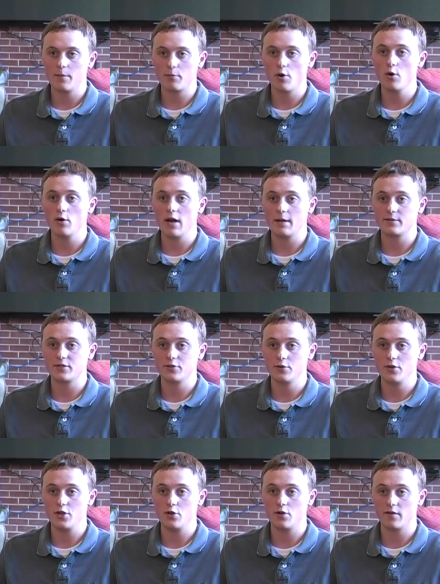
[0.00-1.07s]
program's through
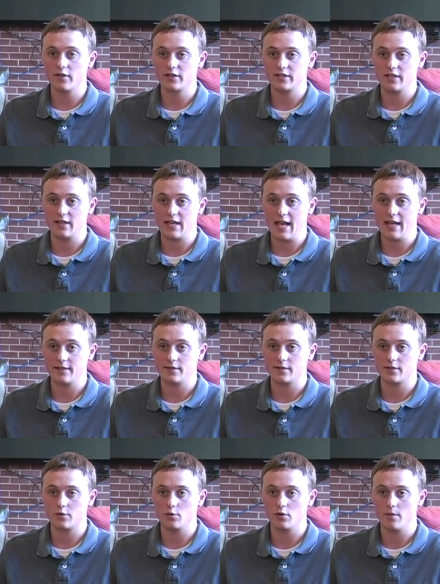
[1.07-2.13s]
the University of Kansas
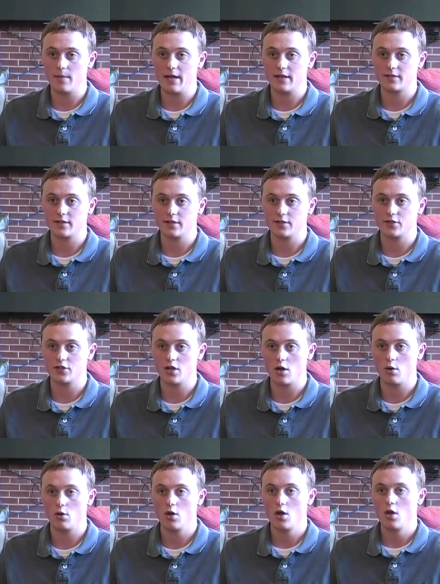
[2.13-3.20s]
School of Medicine.
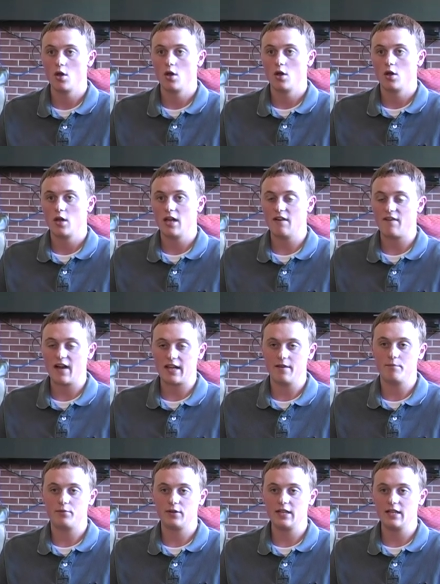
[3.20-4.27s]
So if I
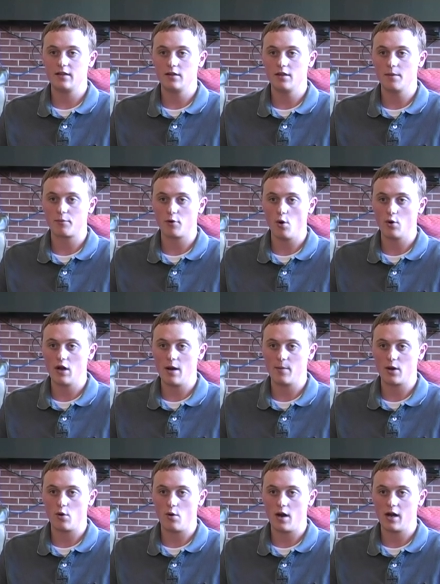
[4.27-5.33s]
complete the program
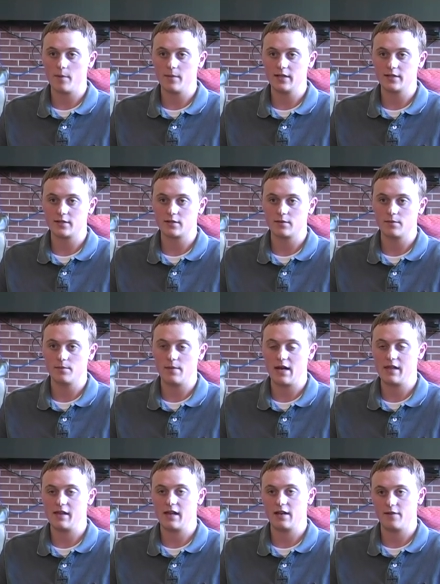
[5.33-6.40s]
requirements by
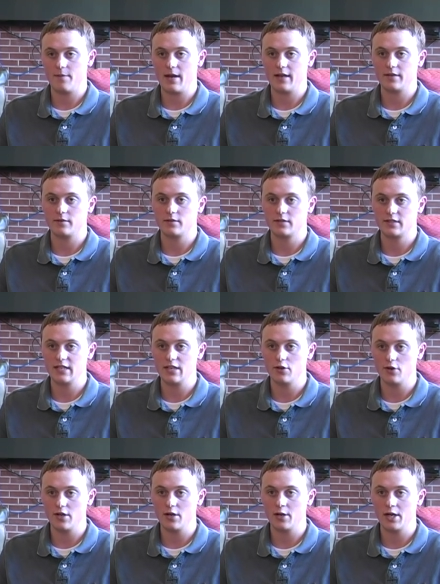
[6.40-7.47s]
the end of my senior
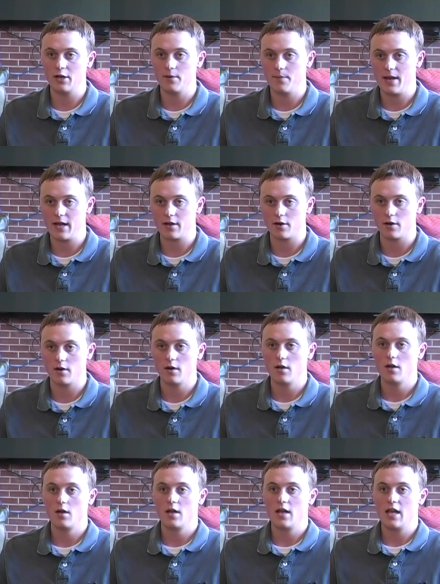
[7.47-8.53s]
year here at Baker,
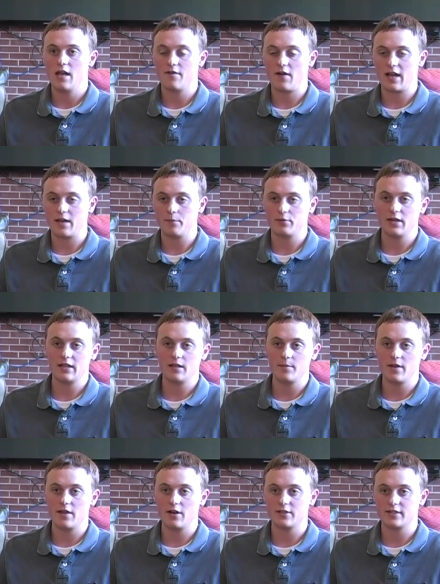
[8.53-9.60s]
if I complete them
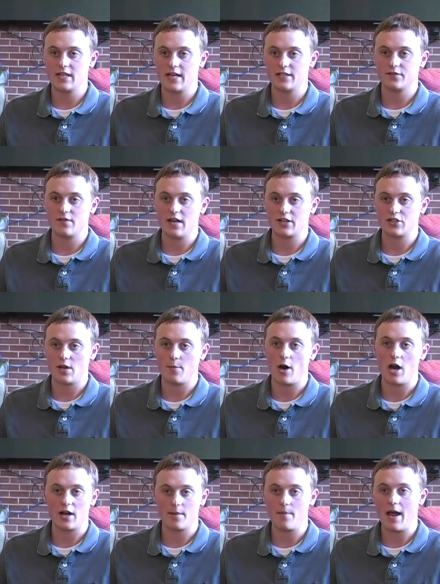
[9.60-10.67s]
to their satisfaction, I'm
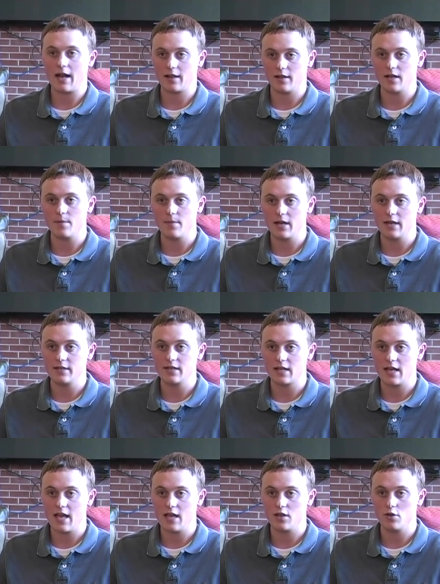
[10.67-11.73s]
automatically admitted to
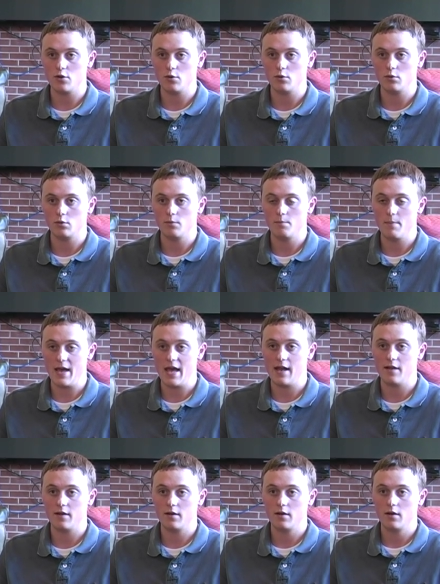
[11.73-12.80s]
KU
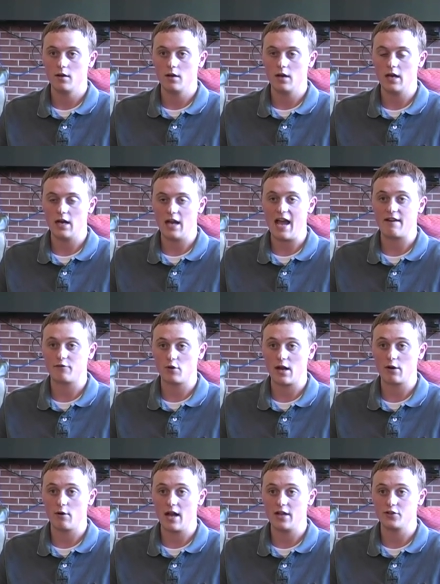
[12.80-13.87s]
Med after I
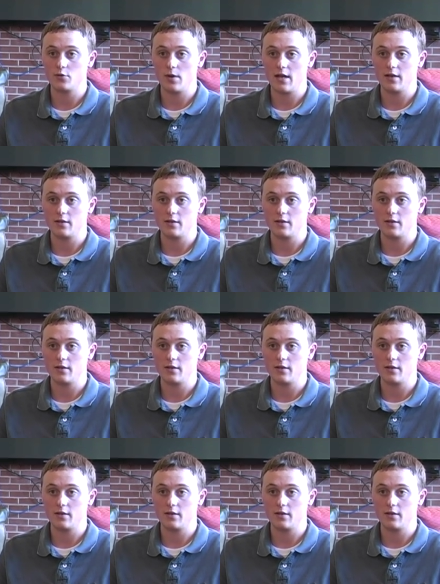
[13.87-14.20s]
graduate.